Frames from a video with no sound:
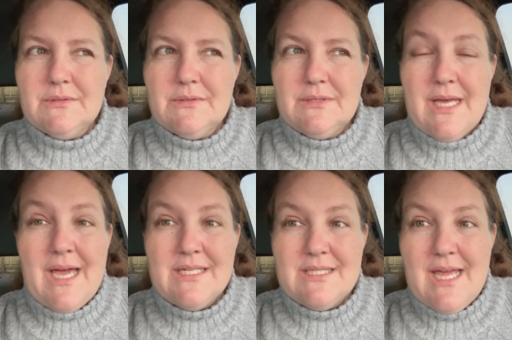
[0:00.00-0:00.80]

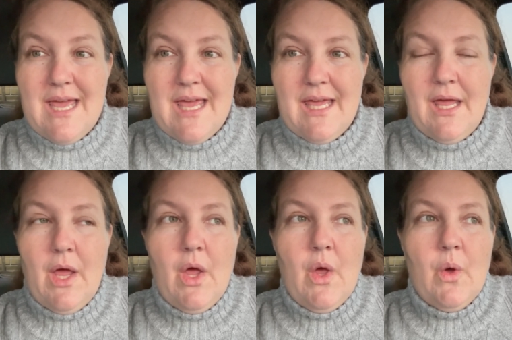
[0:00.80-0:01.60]
that day
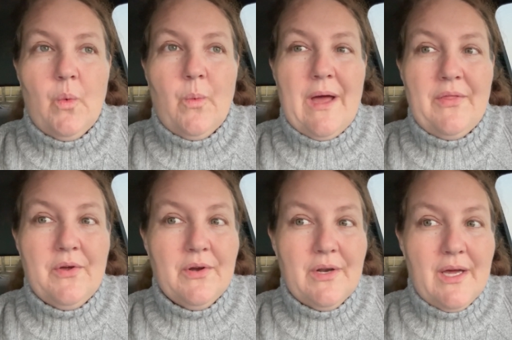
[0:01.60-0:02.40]

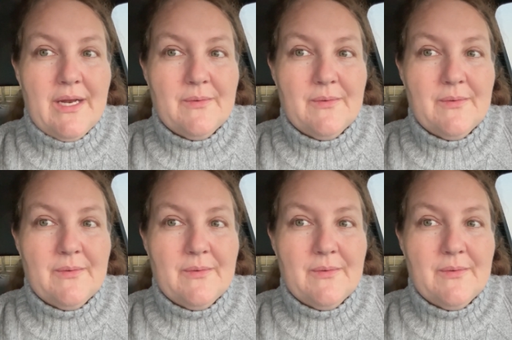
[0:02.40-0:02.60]
whether or not